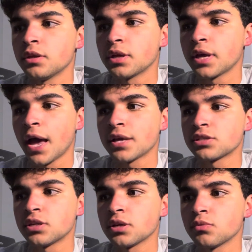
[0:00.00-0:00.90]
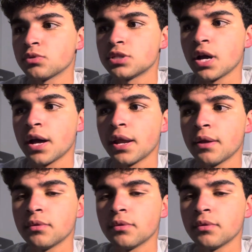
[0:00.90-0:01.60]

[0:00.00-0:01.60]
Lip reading: casting was not